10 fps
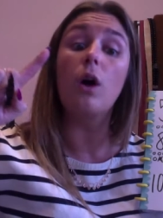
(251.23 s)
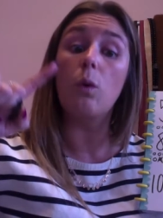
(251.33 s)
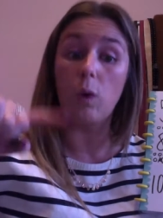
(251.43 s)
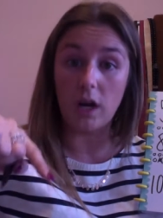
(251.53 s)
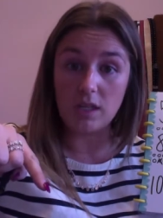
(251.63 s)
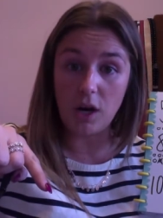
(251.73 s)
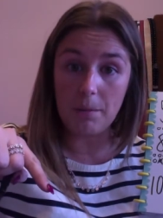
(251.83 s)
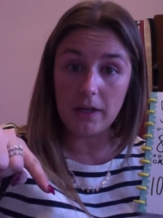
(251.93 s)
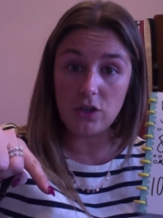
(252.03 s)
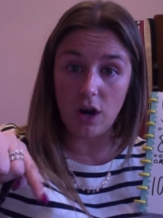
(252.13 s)
We're going to start
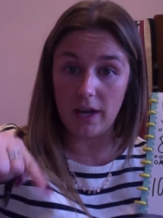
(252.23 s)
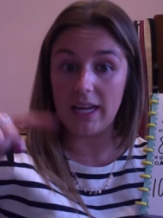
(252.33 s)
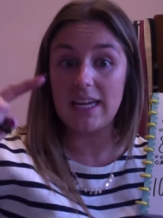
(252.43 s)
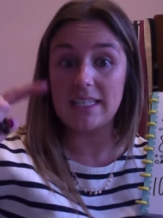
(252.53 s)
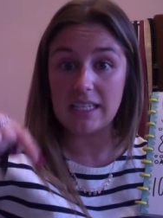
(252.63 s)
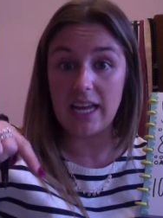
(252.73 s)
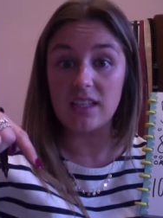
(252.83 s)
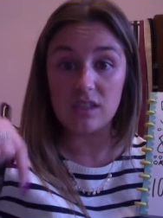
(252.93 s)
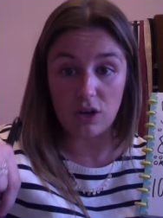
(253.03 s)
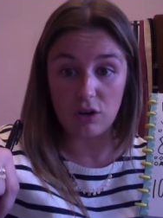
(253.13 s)
by drawing 10
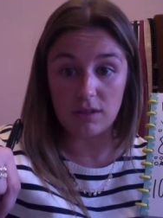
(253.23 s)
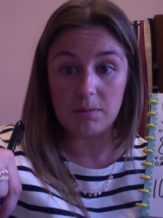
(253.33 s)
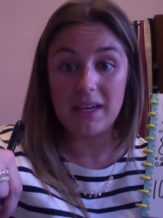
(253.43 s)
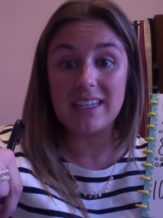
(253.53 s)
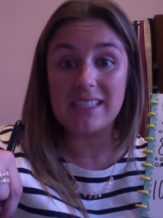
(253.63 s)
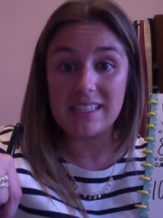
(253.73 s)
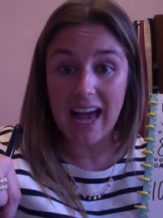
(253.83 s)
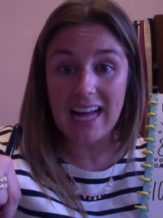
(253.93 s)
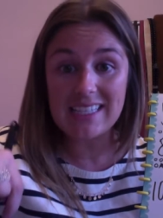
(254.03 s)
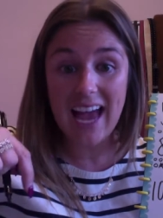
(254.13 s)
circles because
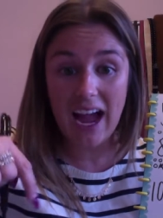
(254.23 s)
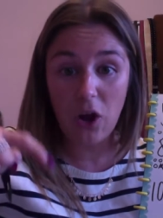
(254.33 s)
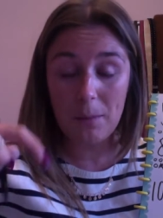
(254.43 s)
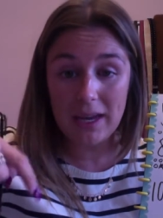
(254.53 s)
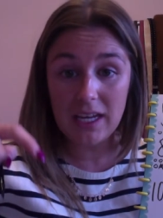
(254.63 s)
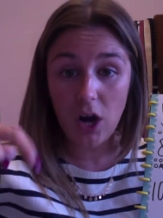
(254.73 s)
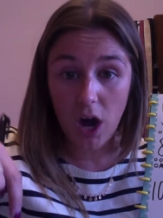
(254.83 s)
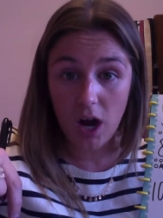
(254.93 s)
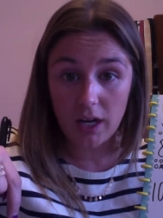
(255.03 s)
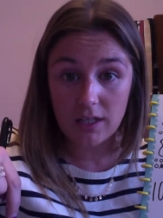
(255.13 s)
that's how many
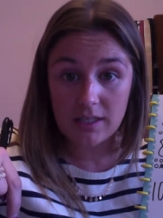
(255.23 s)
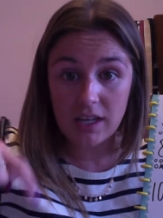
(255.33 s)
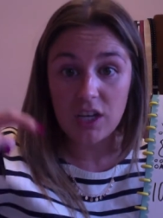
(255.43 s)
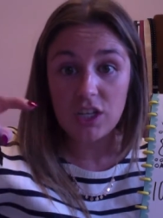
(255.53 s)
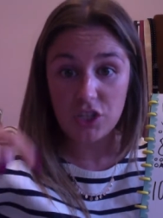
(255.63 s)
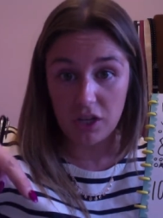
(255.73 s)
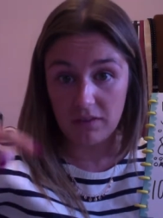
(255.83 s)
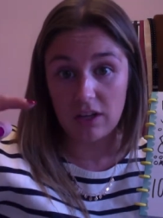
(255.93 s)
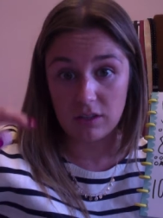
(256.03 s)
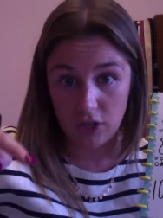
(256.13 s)
cars
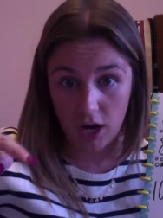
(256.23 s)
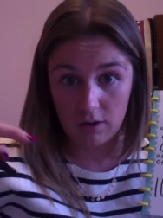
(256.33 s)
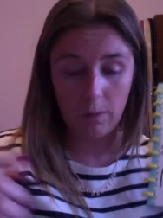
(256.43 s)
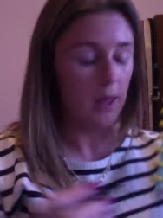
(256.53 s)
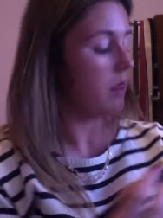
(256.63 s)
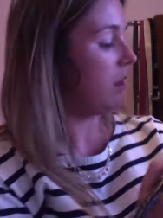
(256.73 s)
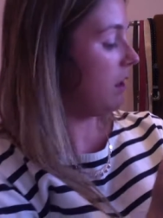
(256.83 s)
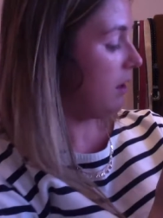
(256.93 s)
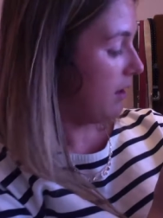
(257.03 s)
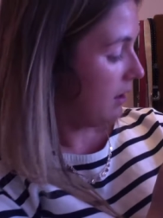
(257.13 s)
Javion started with.
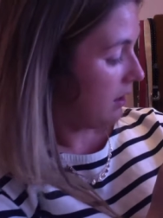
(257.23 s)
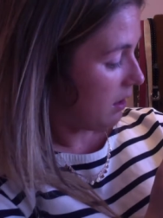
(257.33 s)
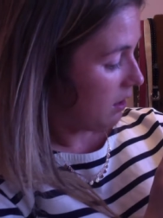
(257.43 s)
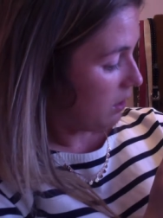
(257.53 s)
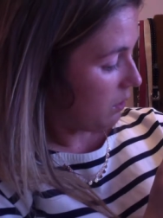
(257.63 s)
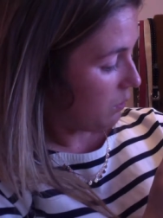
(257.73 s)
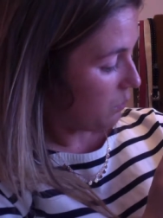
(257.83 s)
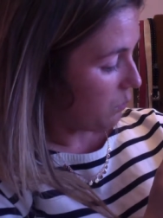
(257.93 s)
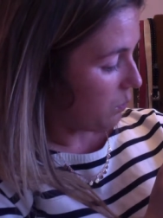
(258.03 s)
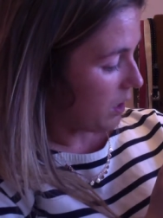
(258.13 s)

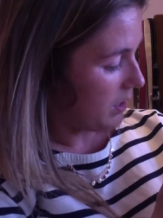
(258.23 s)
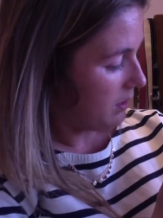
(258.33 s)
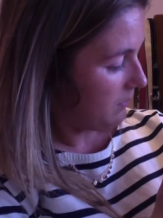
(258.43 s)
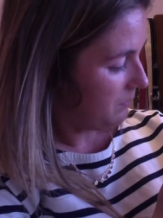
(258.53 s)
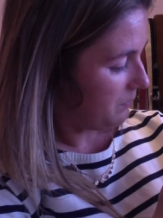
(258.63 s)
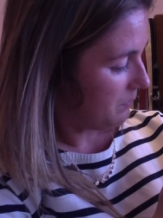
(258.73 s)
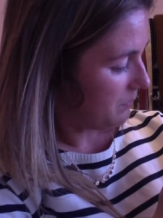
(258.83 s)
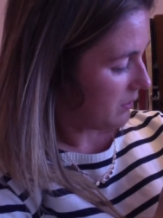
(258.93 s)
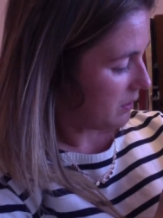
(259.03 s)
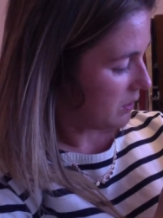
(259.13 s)
1,
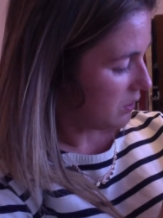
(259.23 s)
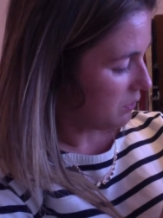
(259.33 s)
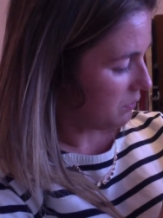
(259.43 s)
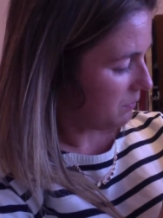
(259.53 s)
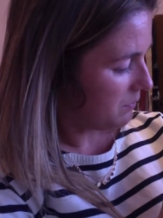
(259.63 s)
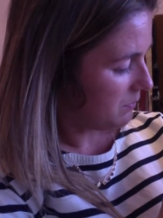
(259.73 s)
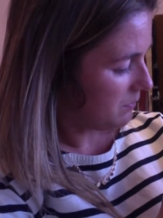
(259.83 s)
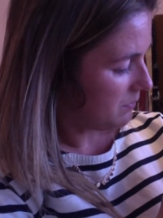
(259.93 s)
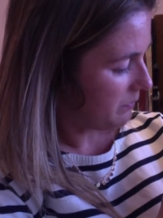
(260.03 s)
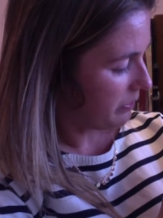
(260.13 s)
2,
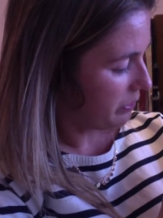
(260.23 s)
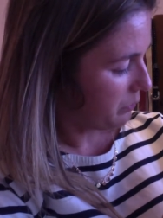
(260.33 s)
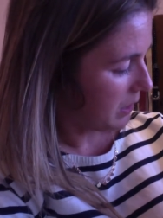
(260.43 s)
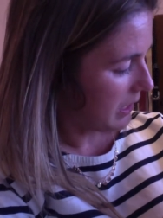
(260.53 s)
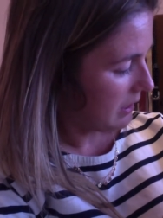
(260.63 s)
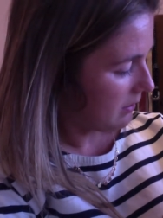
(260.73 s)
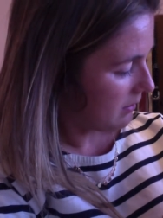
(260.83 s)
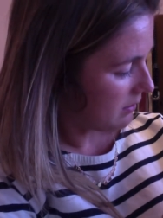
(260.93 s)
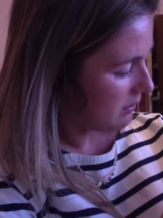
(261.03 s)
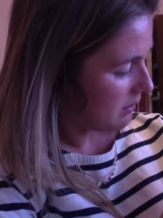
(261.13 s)
3,
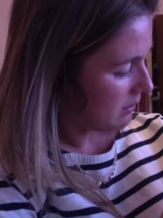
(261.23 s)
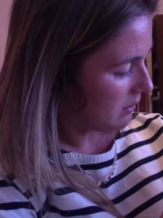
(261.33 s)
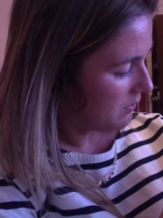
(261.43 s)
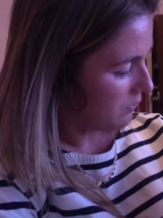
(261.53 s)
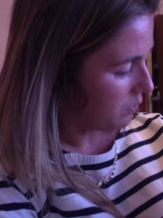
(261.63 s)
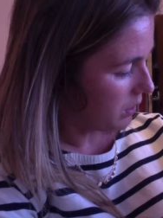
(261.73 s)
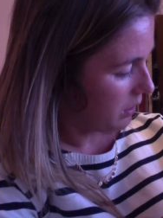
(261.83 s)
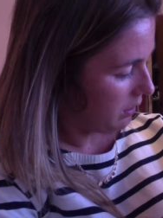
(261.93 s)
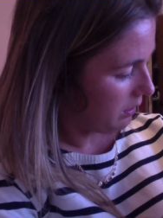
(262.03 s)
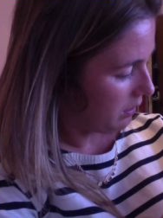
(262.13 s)
4,
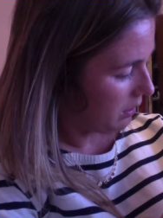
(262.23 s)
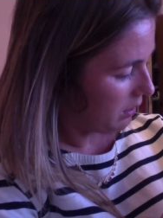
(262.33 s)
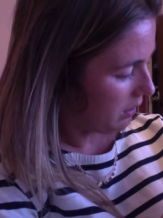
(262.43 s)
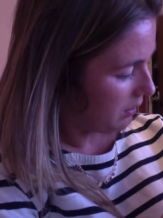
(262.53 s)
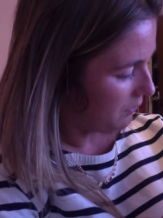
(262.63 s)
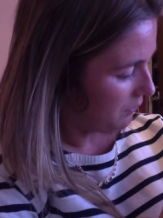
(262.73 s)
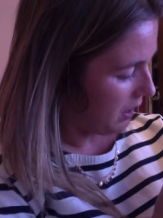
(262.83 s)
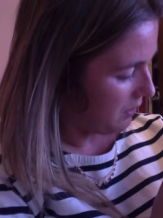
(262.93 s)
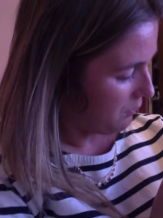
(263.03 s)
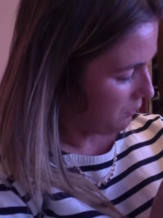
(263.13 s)
5,